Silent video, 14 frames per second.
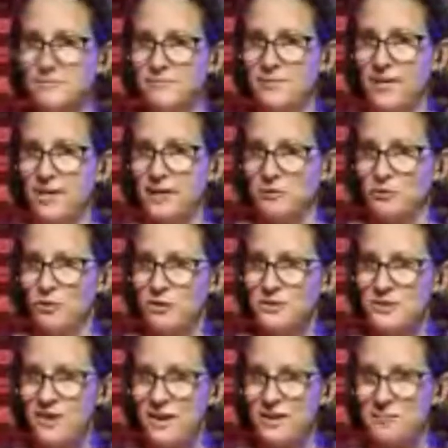it looks
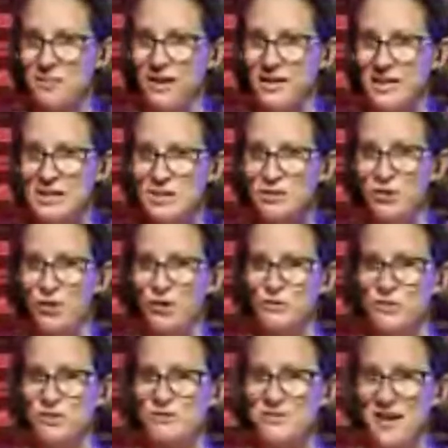like my intro
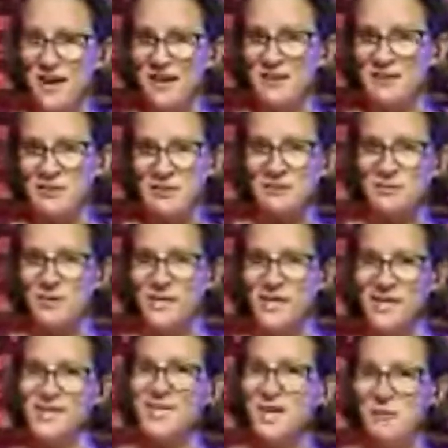just had a little
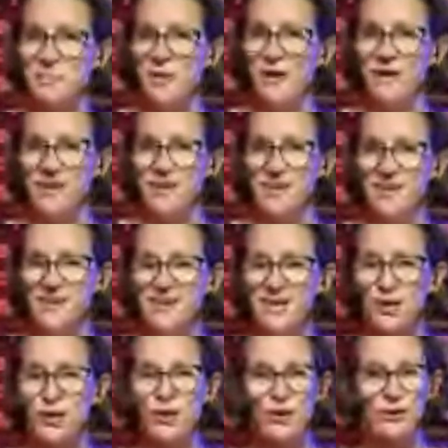hiccup on it.
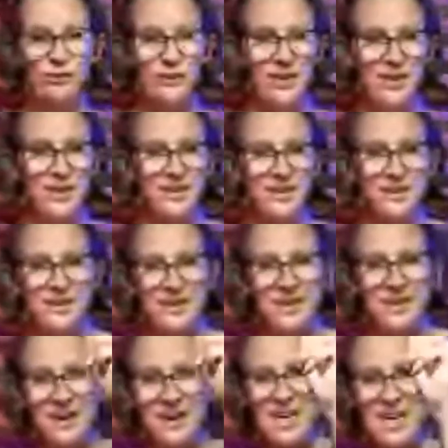Good thing
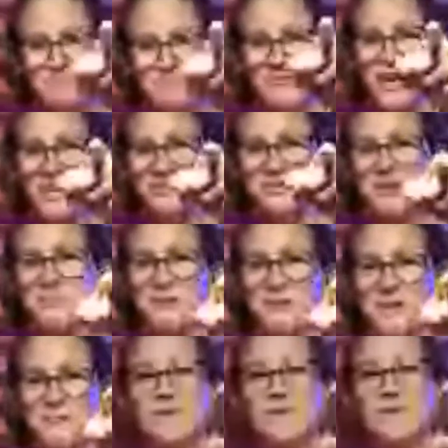I am fast on my
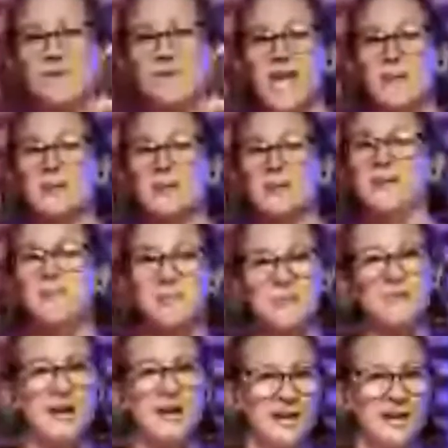feet and able to
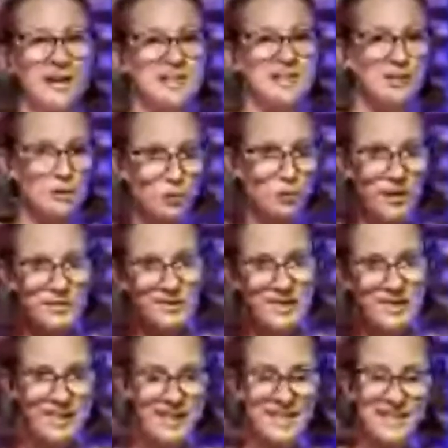improvise quickly.
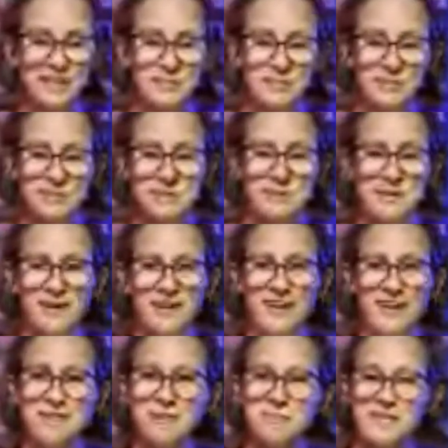What's going on,
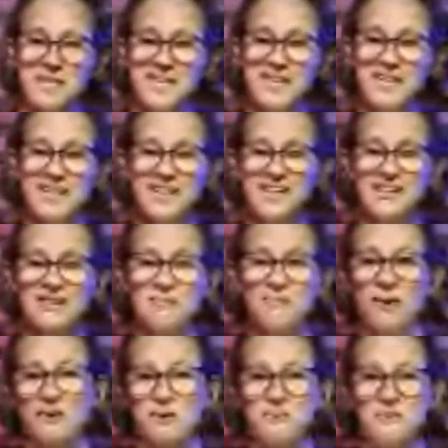everybody?
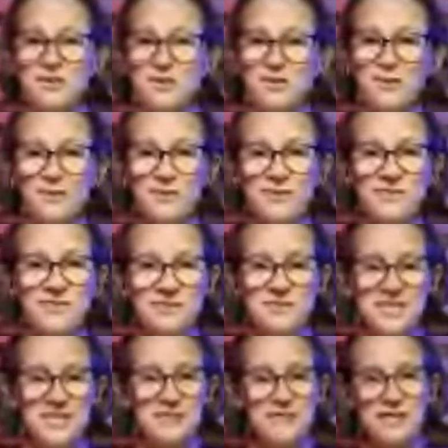Welcome to this
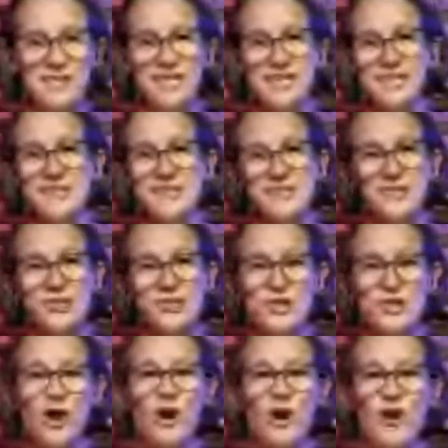evening's
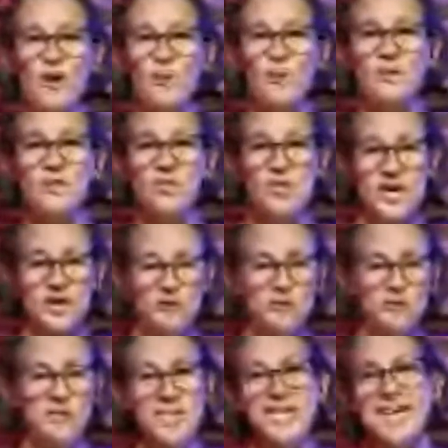show,
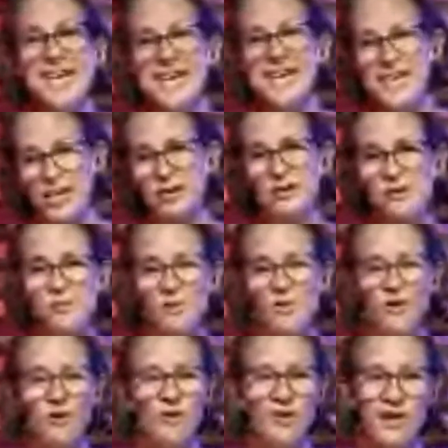Generally
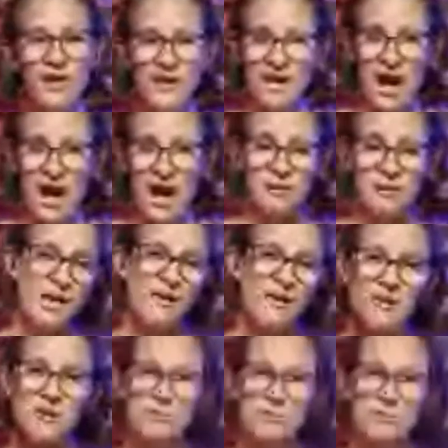Irritable. I'm Erica
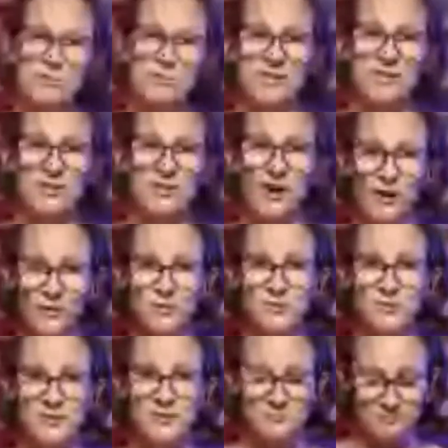Reddick, your host
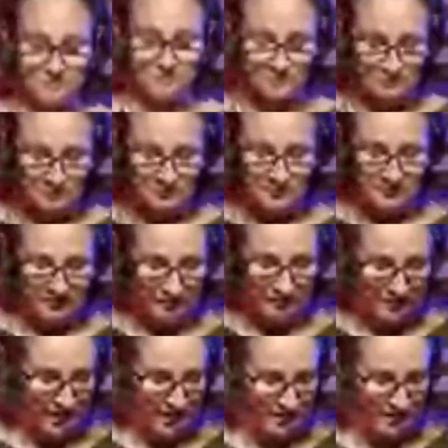
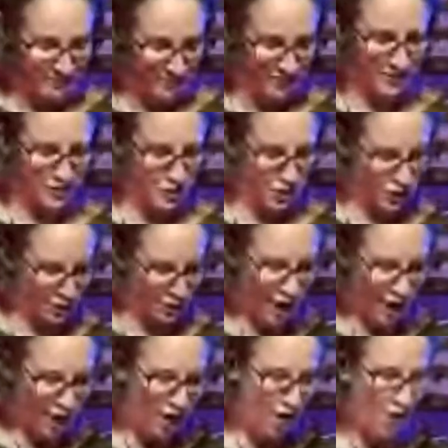of the
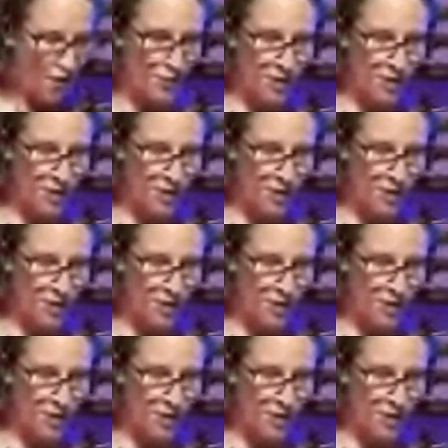show